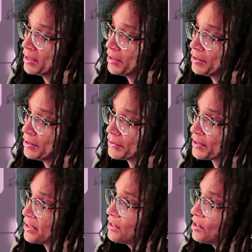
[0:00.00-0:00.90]
Yo,
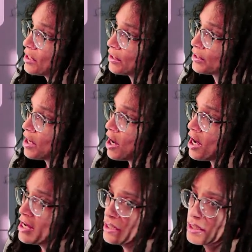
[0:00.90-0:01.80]
Sinistar looks
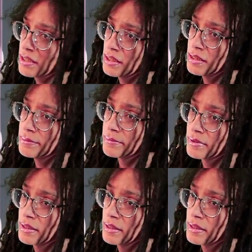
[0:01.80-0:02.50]
awesome.